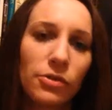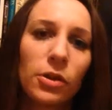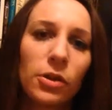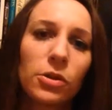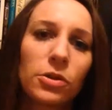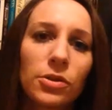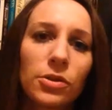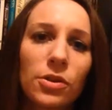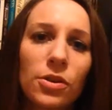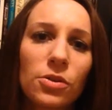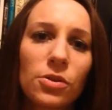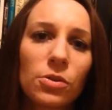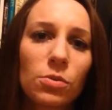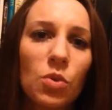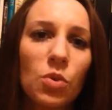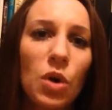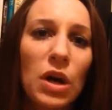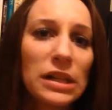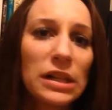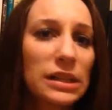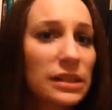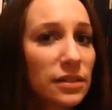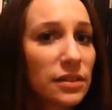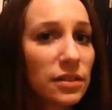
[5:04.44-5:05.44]
Who Fell to Earth
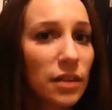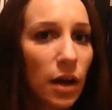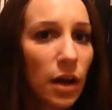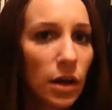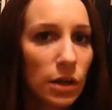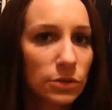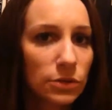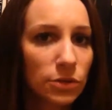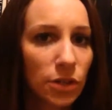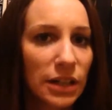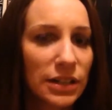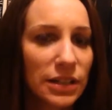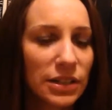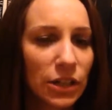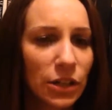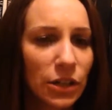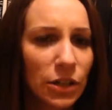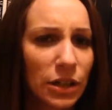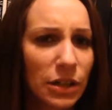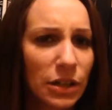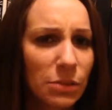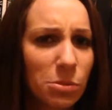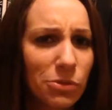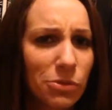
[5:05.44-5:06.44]
was on
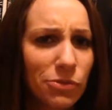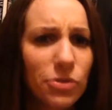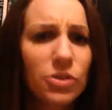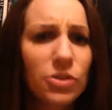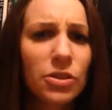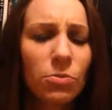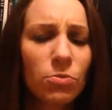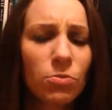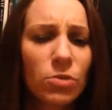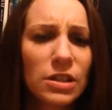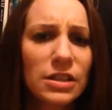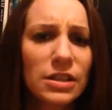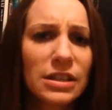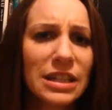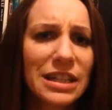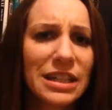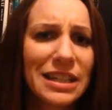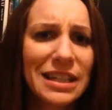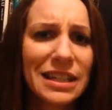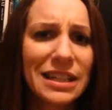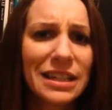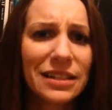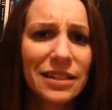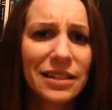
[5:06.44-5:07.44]
Criterion, but for some
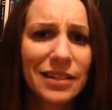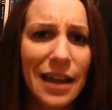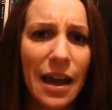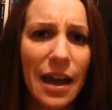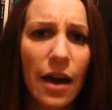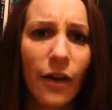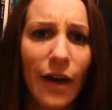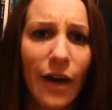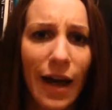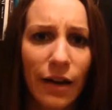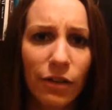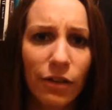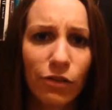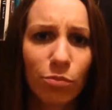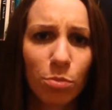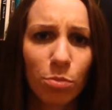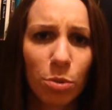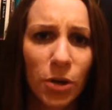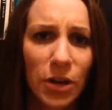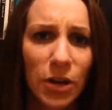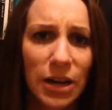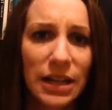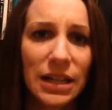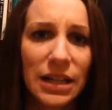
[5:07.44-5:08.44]
reason, it is now out of
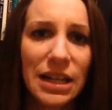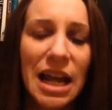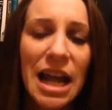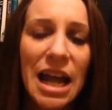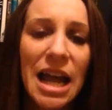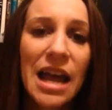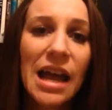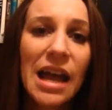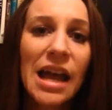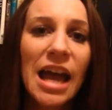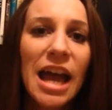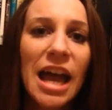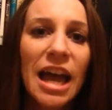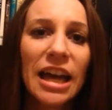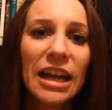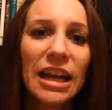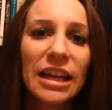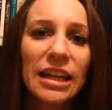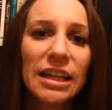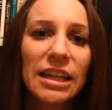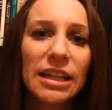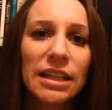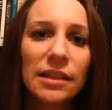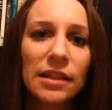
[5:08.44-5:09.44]
print.
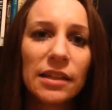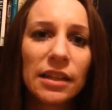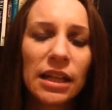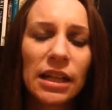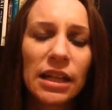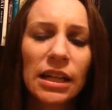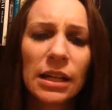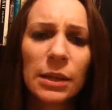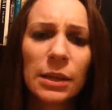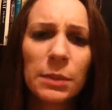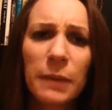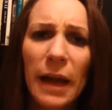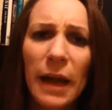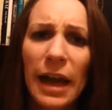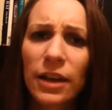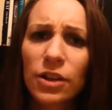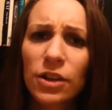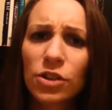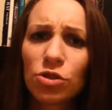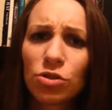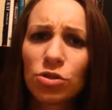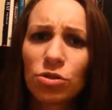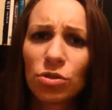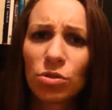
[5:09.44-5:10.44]
And he
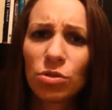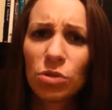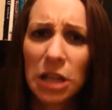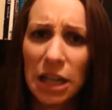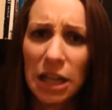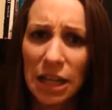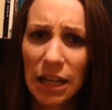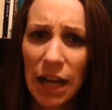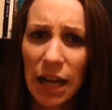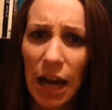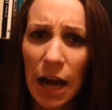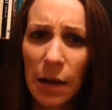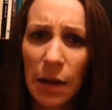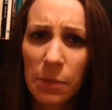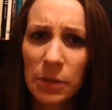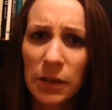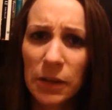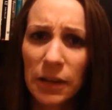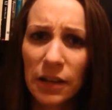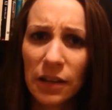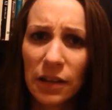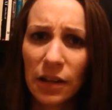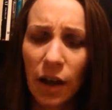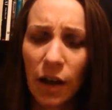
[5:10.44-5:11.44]
managed to get a
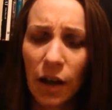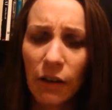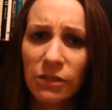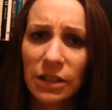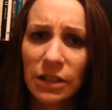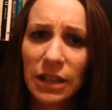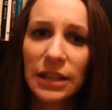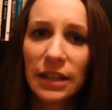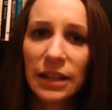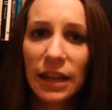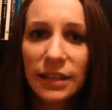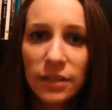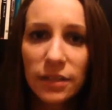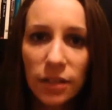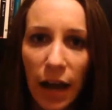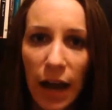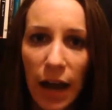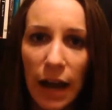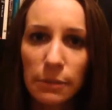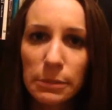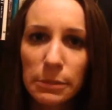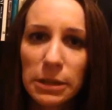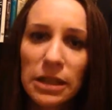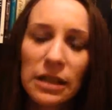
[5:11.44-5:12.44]
copy of it, nice
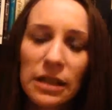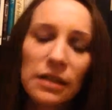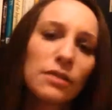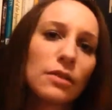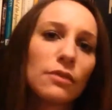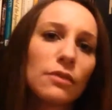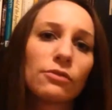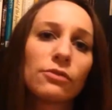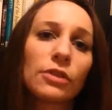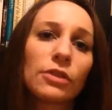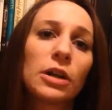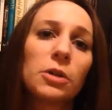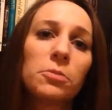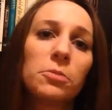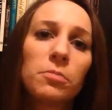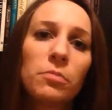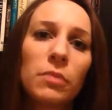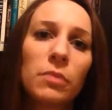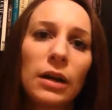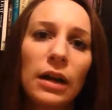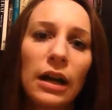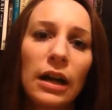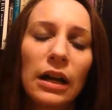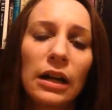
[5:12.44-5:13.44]
copy,
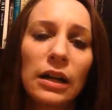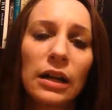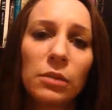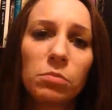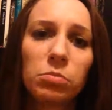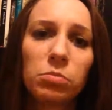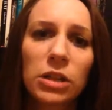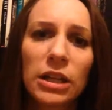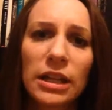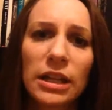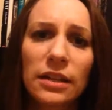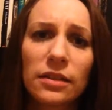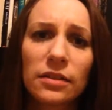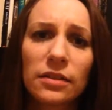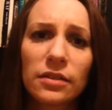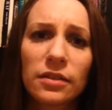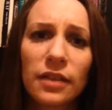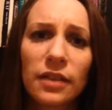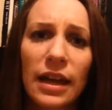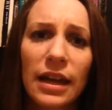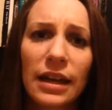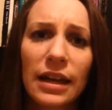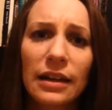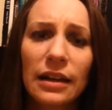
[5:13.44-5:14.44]
from a place
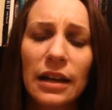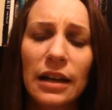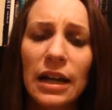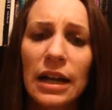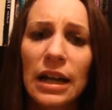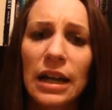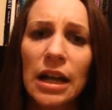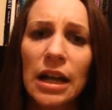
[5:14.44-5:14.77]
that